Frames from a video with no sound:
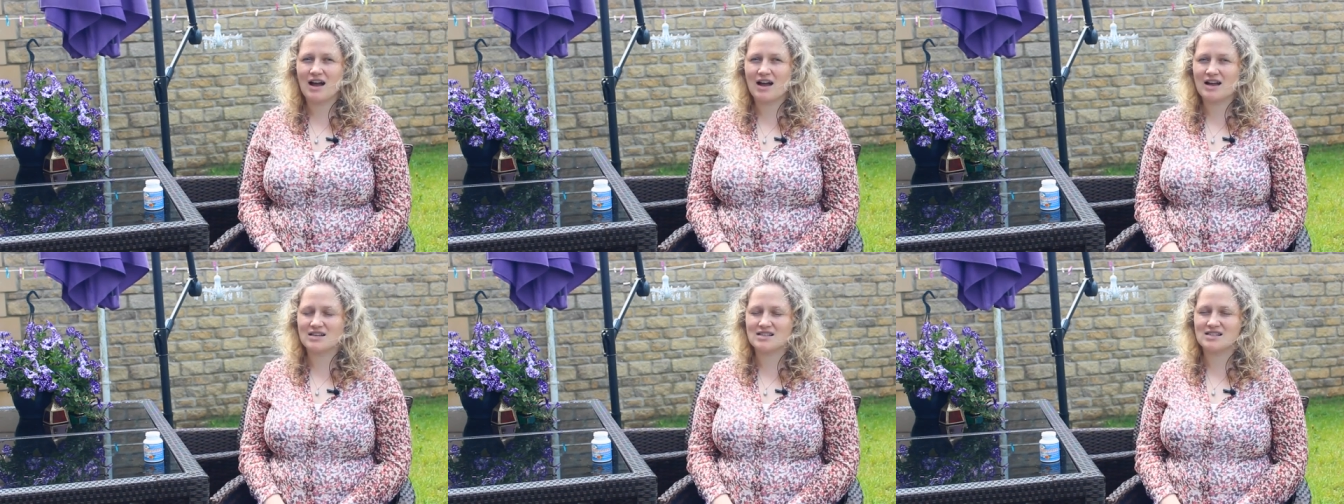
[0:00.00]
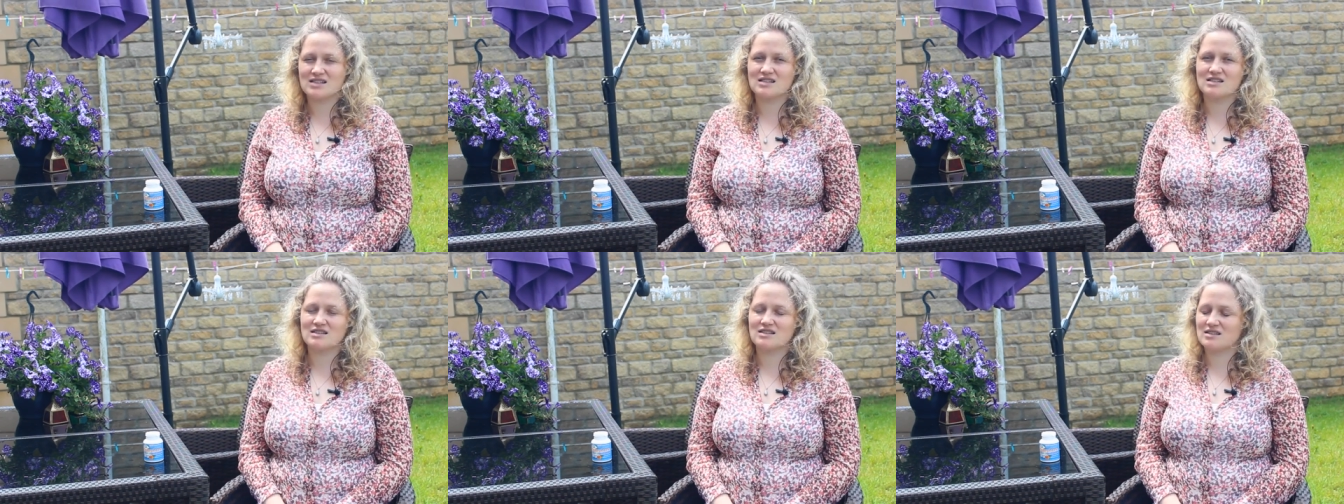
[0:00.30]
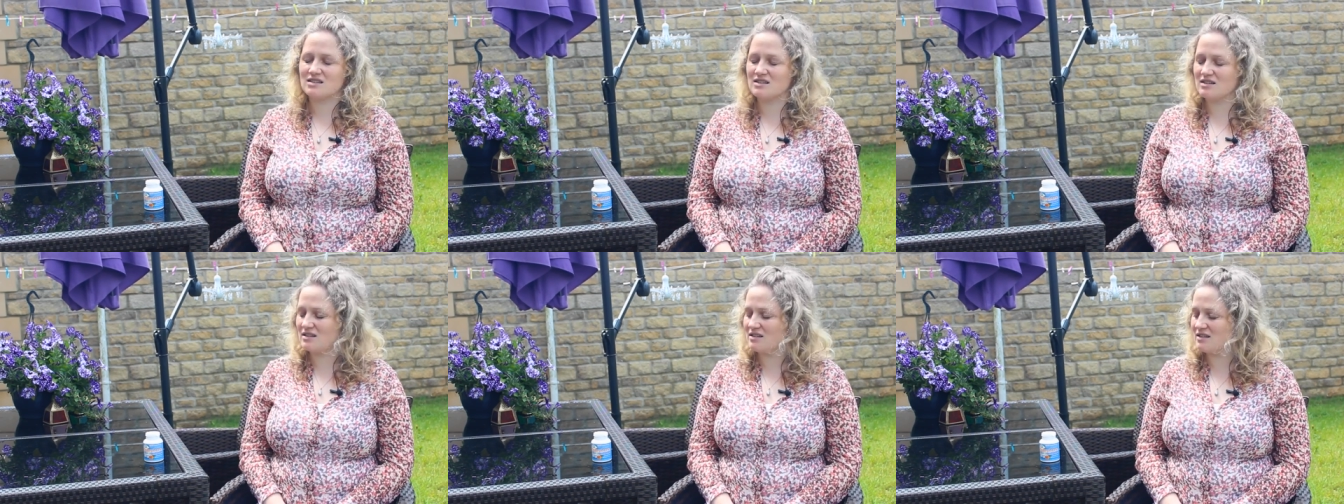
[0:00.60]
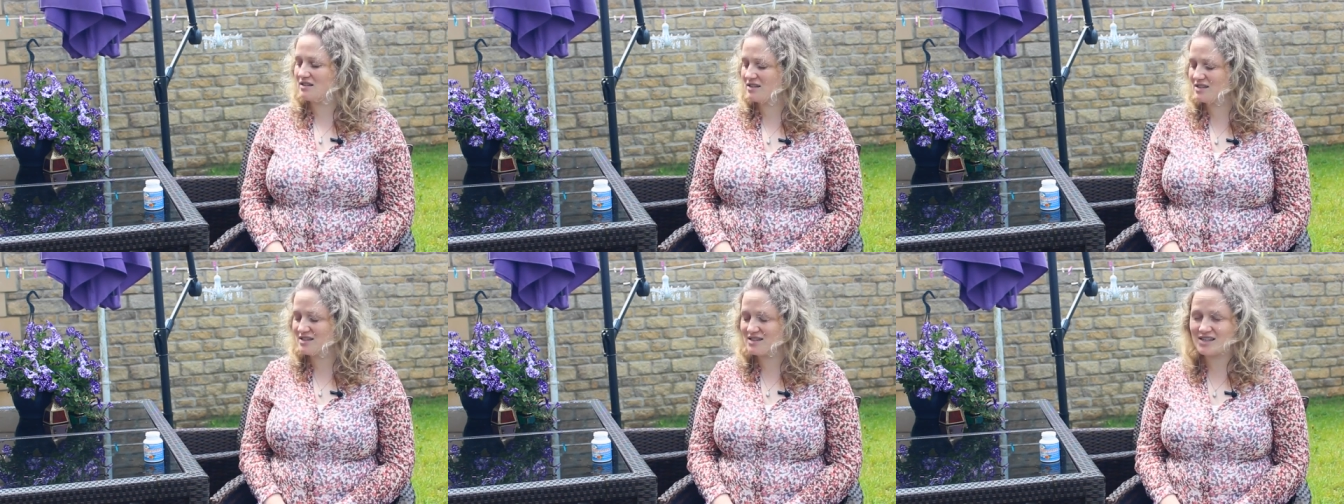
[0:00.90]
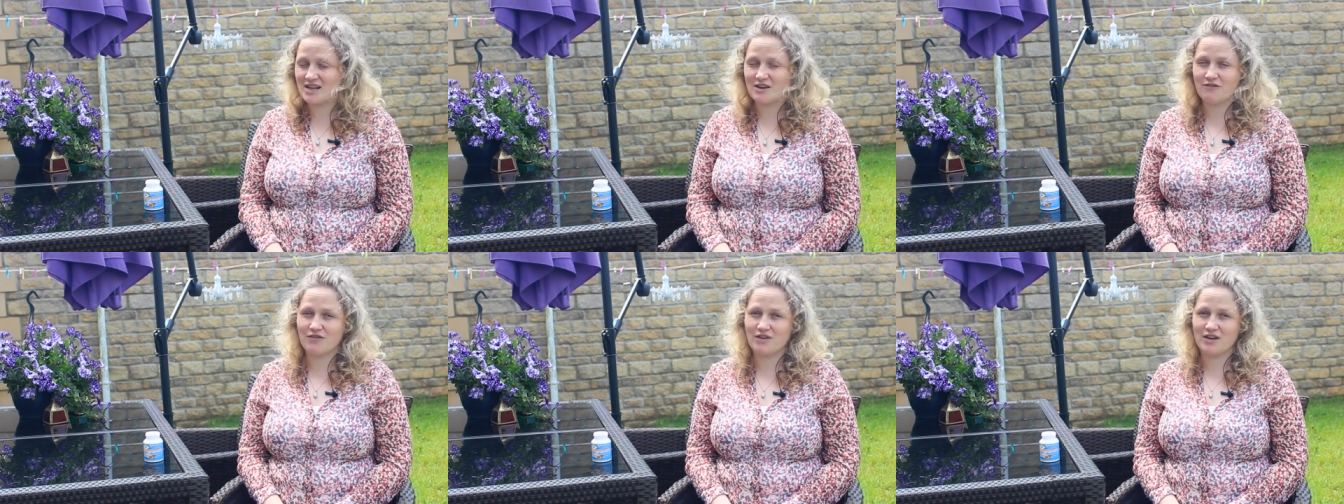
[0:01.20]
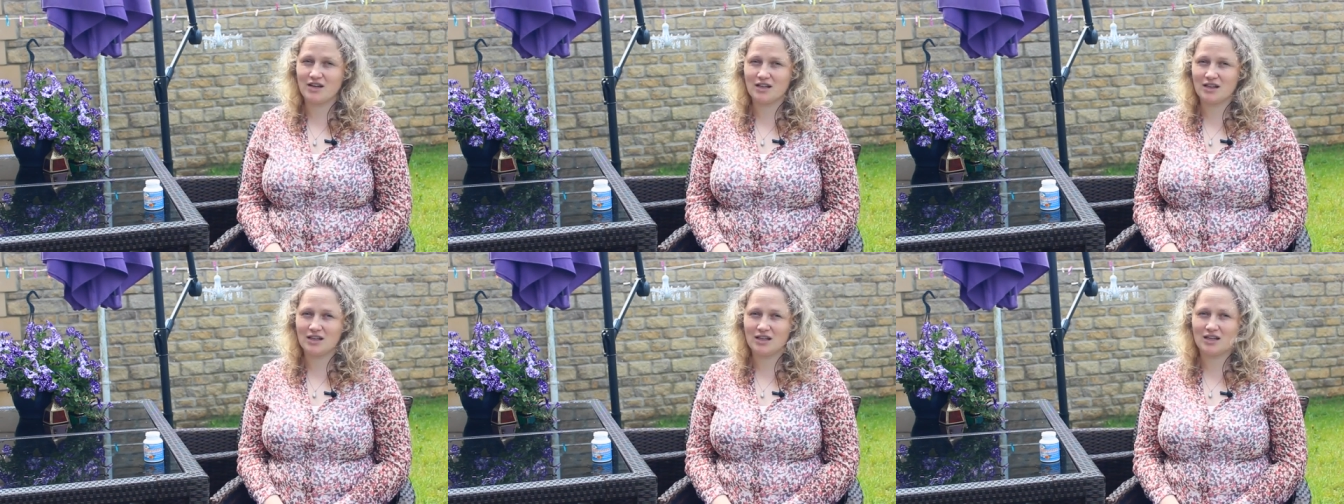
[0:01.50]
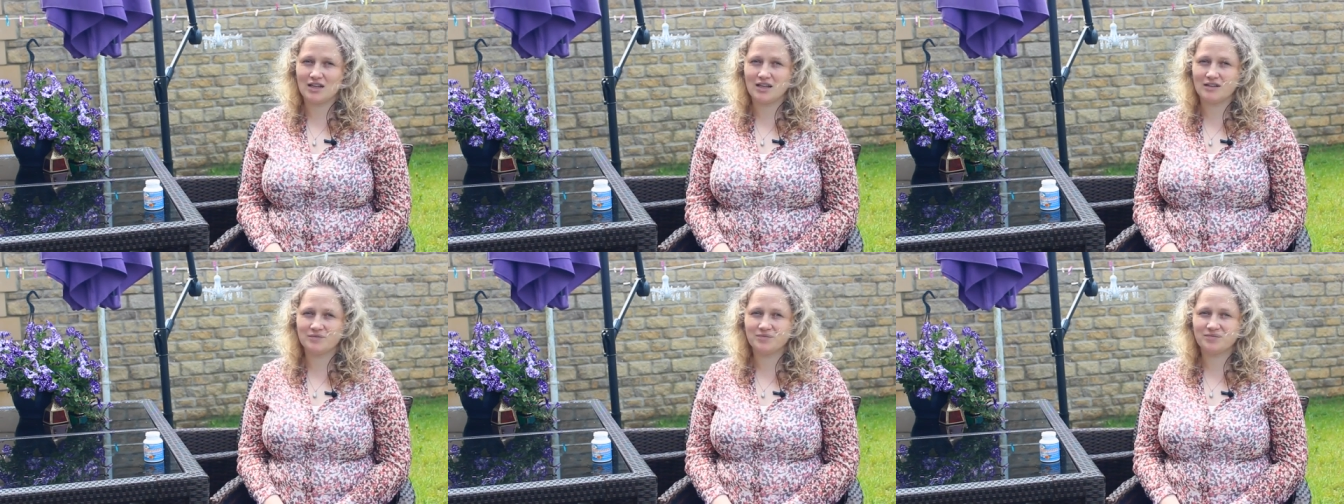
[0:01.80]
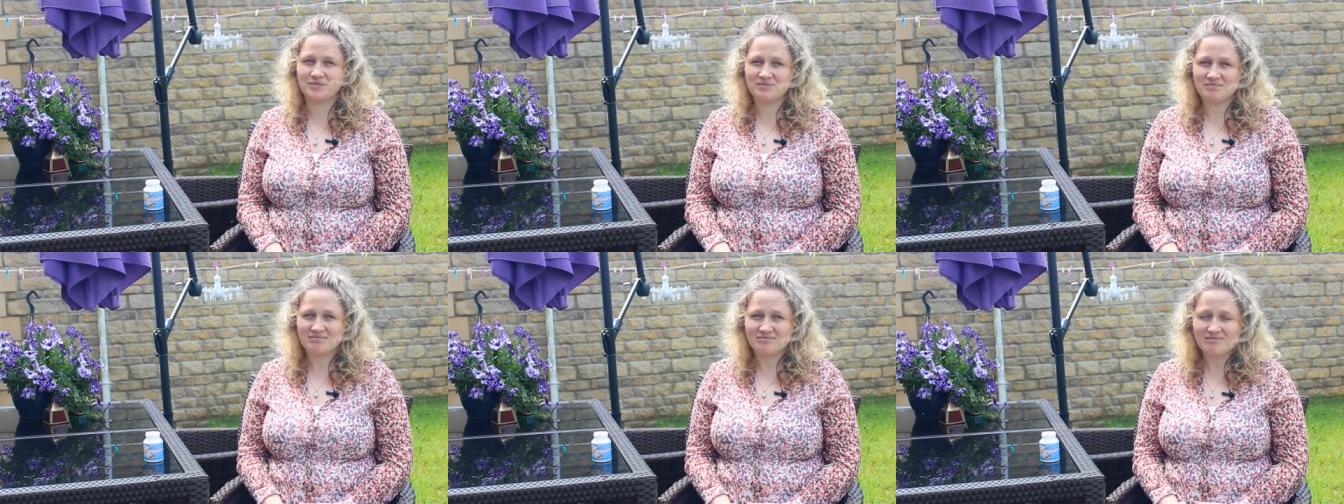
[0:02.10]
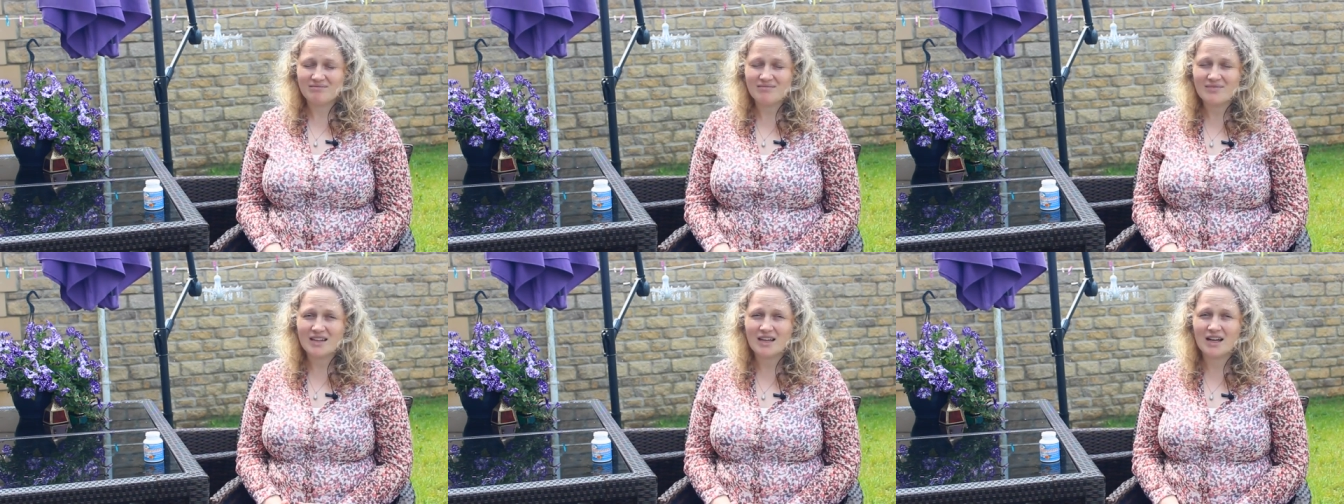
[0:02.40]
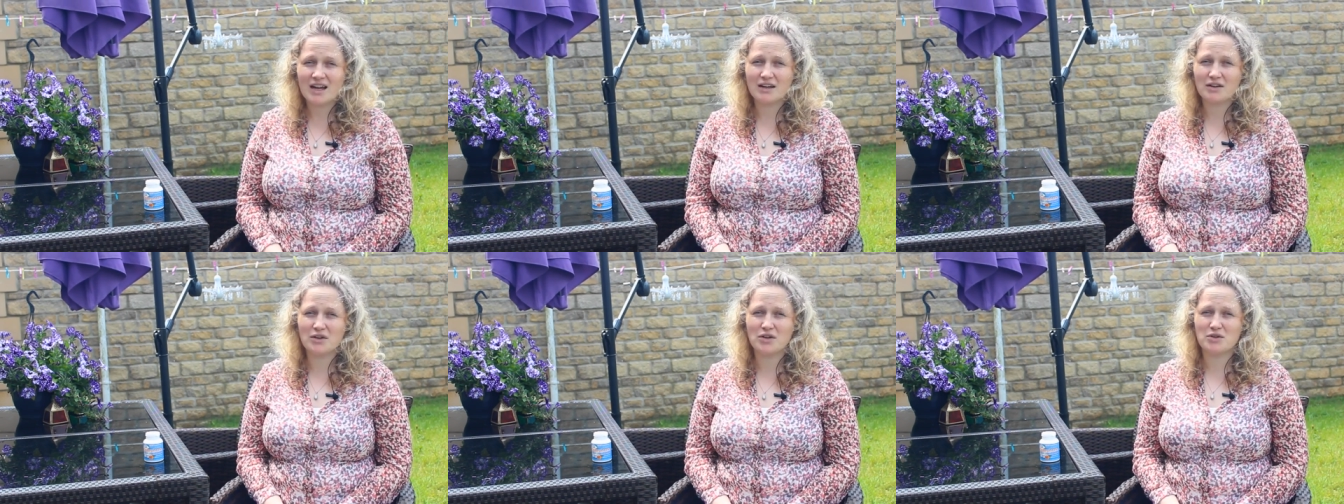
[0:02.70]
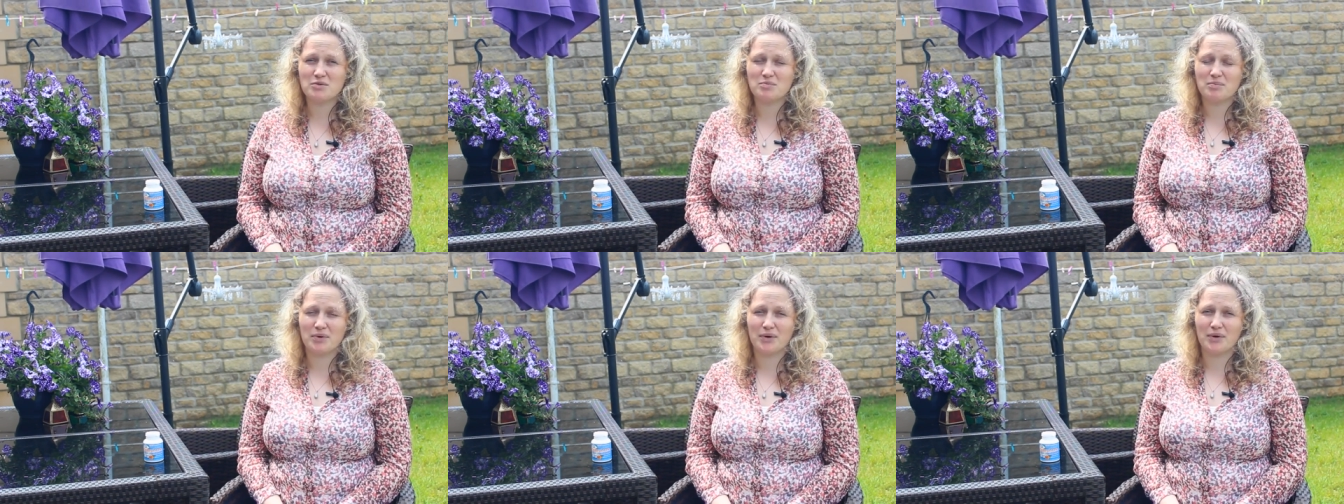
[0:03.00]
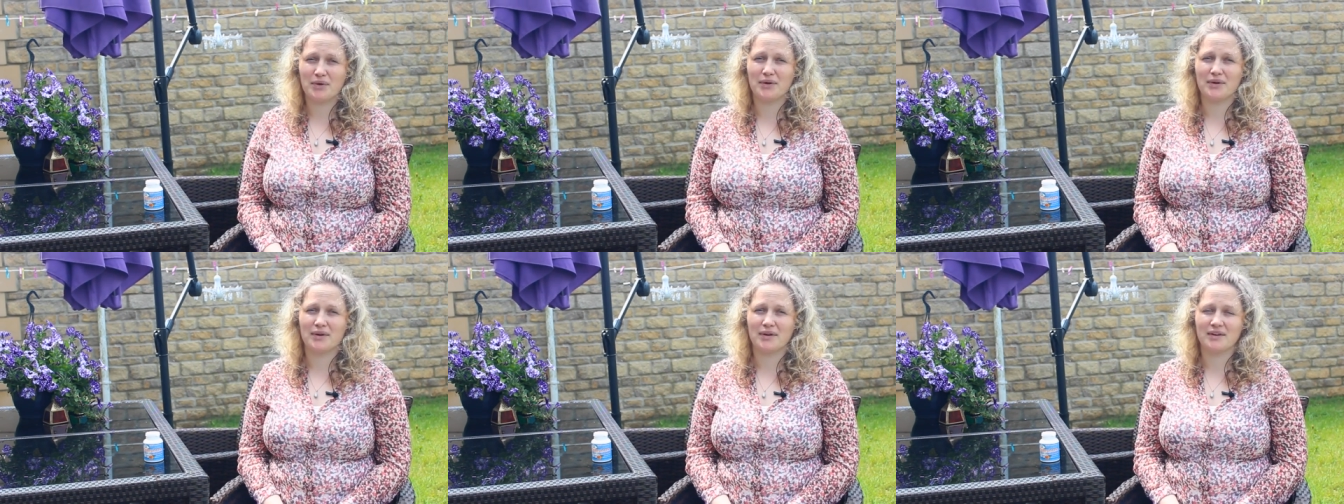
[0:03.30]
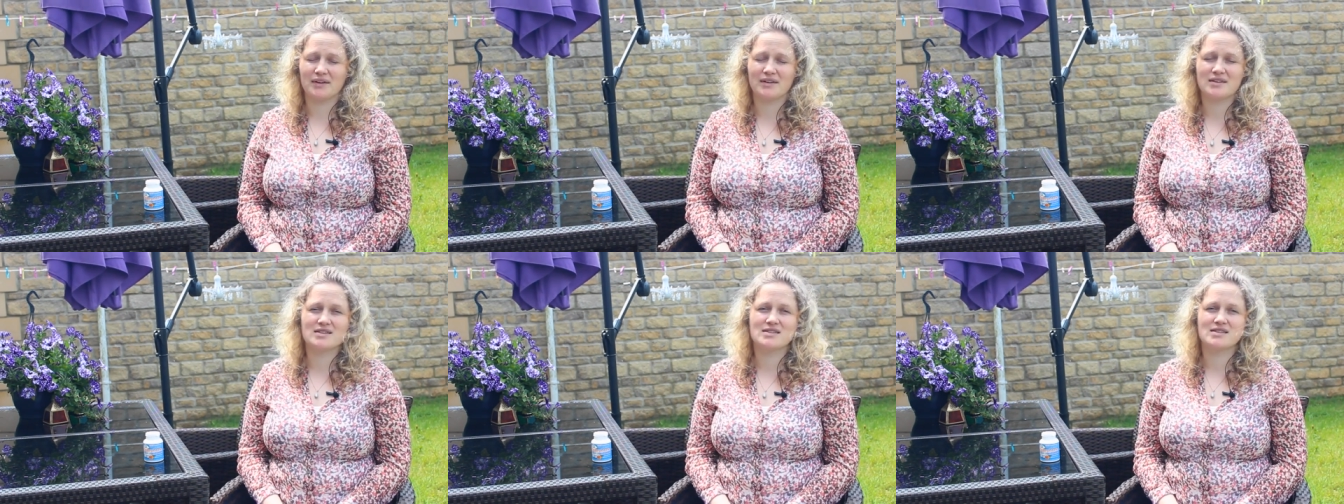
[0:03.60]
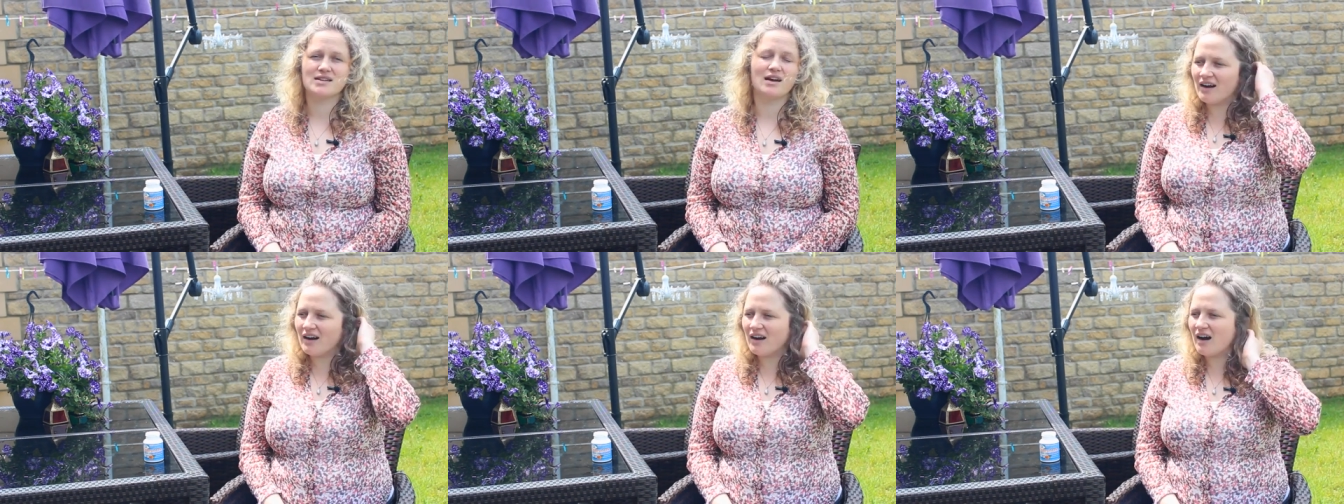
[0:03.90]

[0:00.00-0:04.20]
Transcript: as it's definitely a good product.